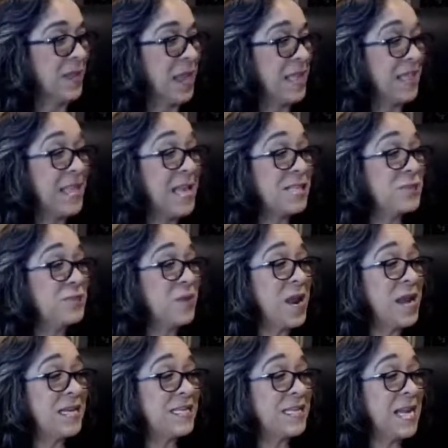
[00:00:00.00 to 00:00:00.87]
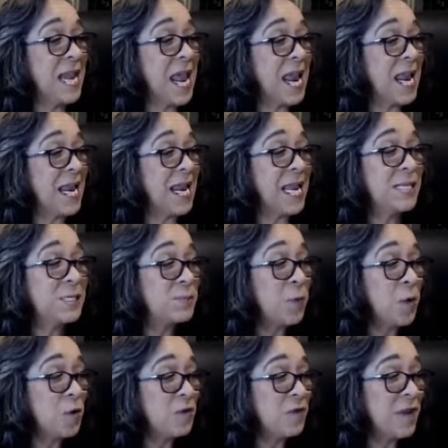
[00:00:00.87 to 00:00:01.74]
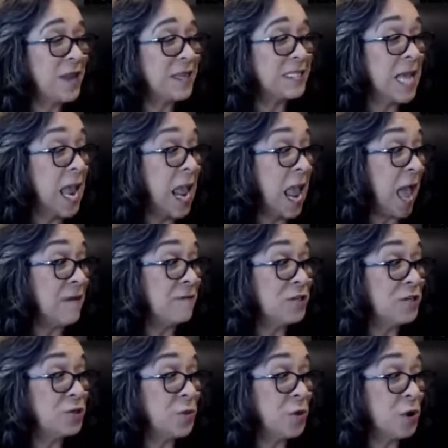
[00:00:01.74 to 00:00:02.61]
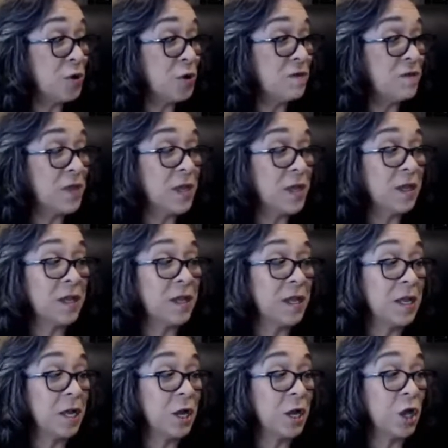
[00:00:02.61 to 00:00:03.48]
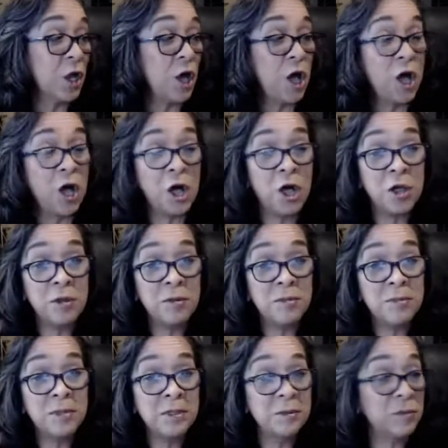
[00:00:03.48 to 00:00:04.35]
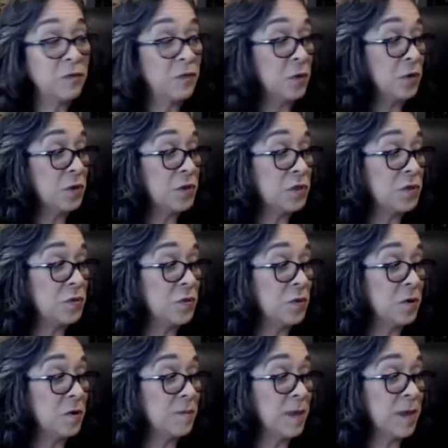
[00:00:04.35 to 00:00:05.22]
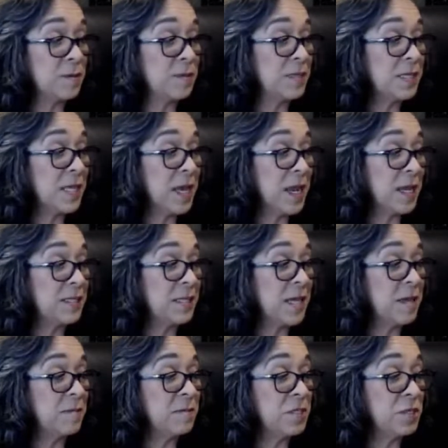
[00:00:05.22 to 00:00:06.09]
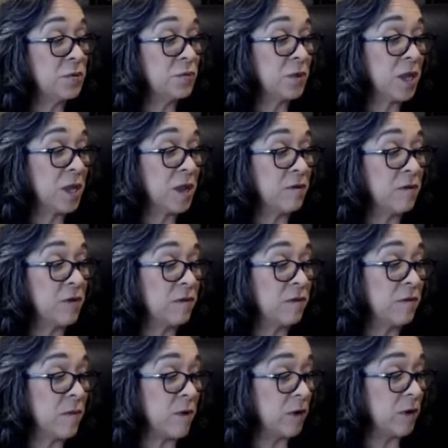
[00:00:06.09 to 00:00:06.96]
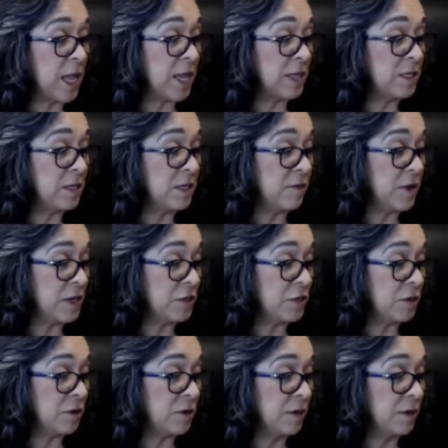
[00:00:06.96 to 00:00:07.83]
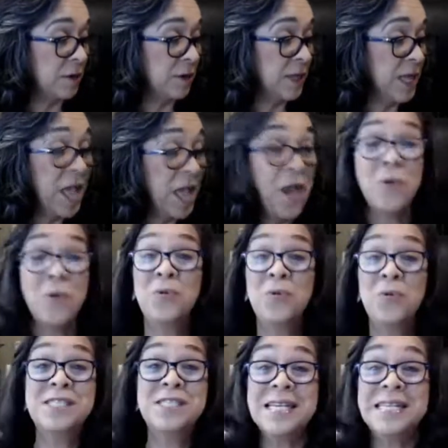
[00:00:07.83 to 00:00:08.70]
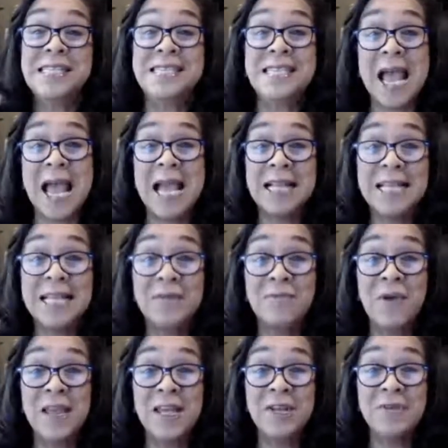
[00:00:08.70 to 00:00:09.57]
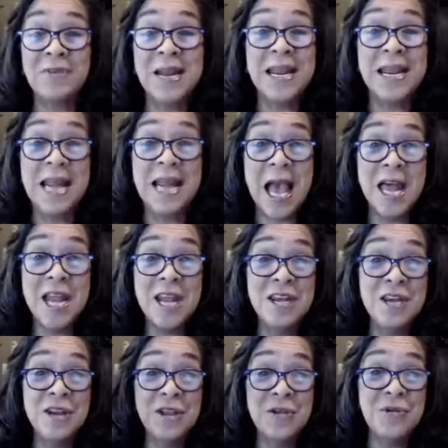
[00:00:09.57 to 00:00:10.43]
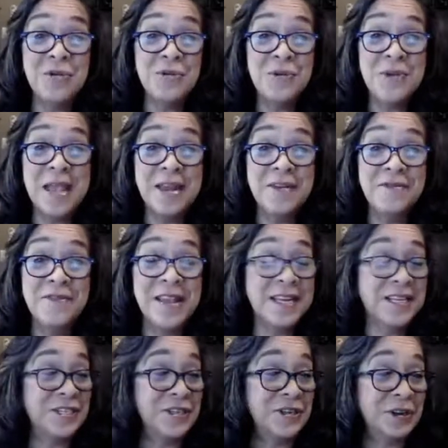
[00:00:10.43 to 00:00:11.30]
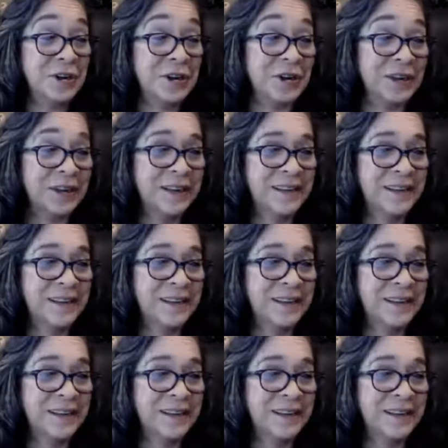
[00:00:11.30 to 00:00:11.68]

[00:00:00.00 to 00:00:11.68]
That's right. Today it's perfect. Haven't you heard of the calm before the storm? And besides, I'm still recovering from our last adventure, which is exactly why you need a new adventure.